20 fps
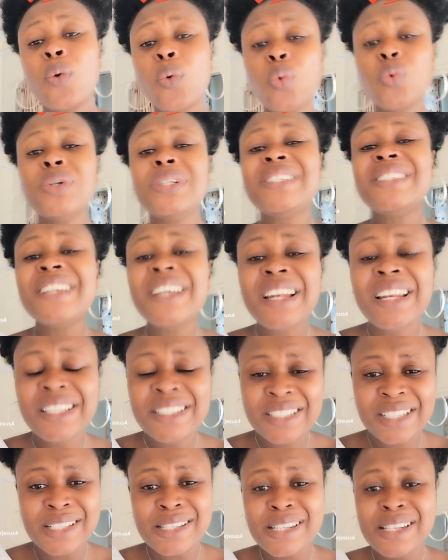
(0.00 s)
Who
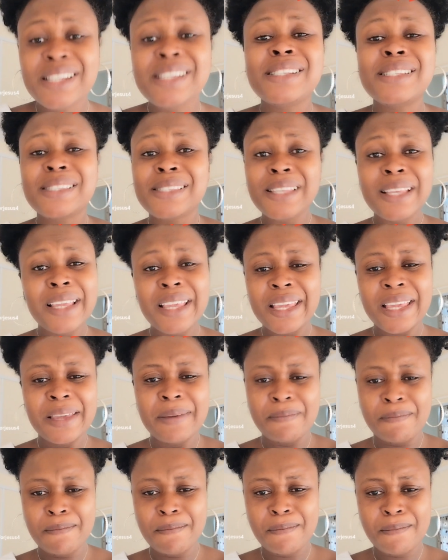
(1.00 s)
diligently seek
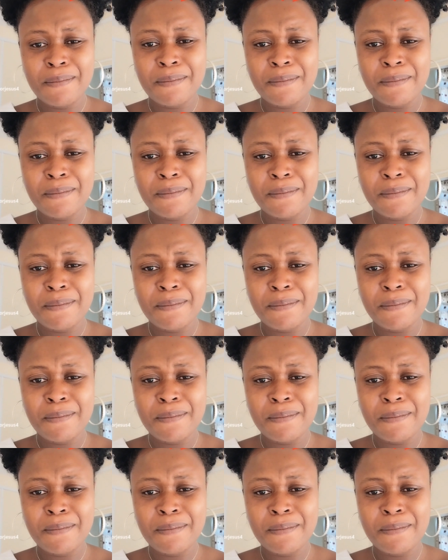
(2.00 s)
Him.